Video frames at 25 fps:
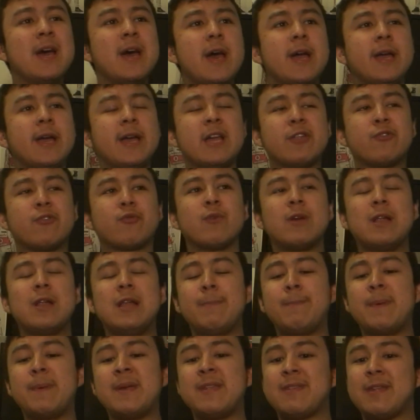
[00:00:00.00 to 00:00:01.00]
gets really
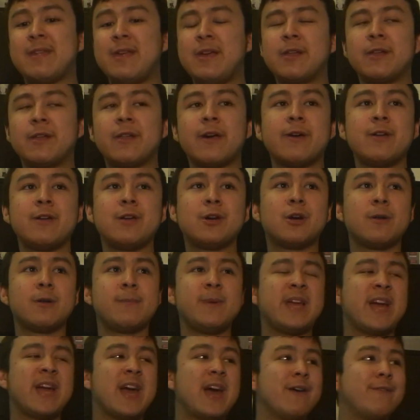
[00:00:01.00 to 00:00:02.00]
busy, you know, you've got to be
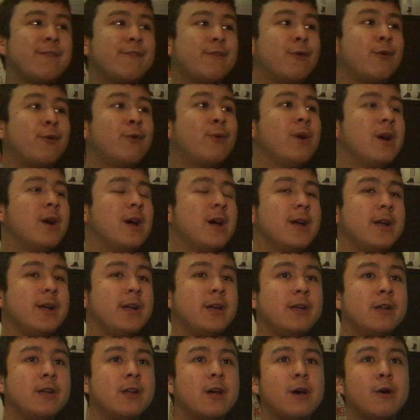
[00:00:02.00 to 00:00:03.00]
careful,
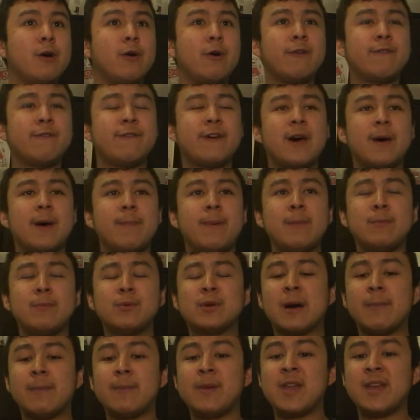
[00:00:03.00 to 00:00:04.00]
you know, of people
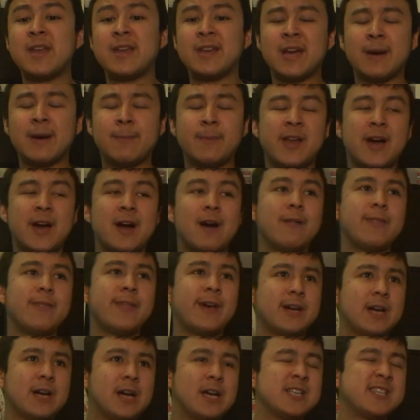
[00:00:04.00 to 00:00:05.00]
coming in, coming out,
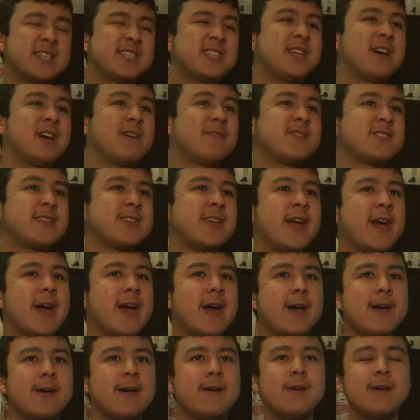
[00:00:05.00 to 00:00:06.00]
that kind of stuff. So
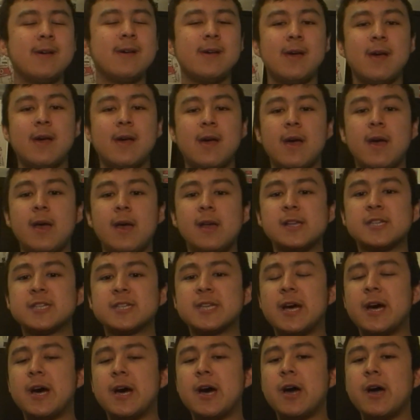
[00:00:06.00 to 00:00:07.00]
yeah,
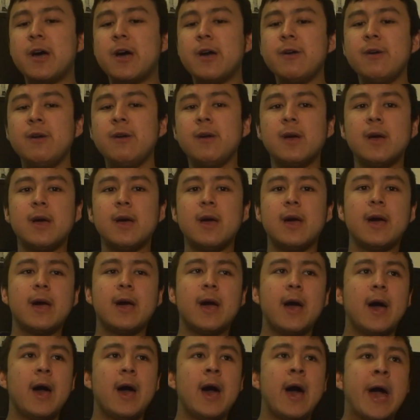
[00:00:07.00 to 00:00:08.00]
so
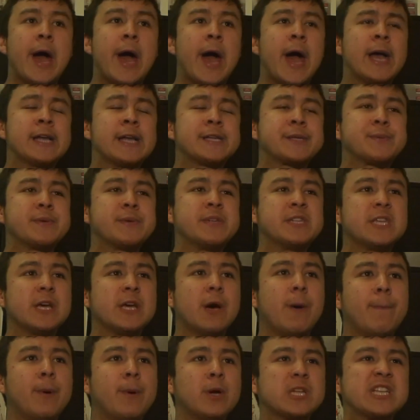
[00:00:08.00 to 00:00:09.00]
as a
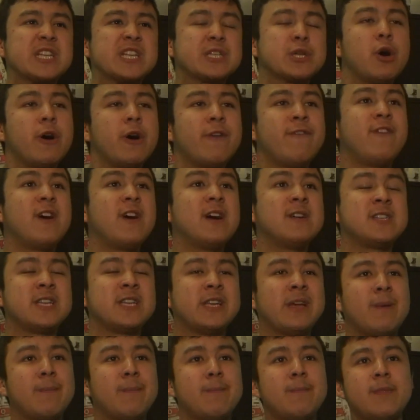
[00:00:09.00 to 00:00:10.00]
result, Bottas got a
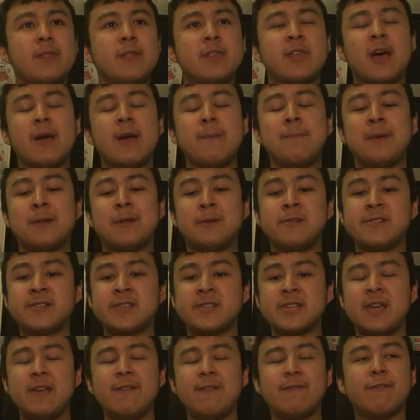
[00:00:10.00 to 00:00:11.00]
5-second time
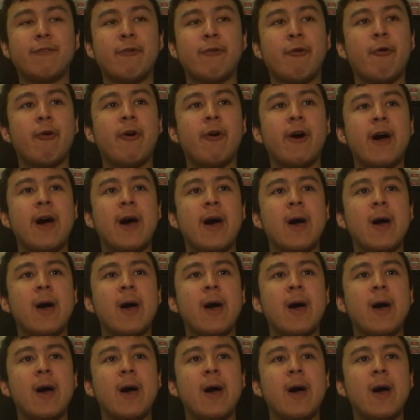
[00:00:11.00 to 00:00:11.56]
penalty for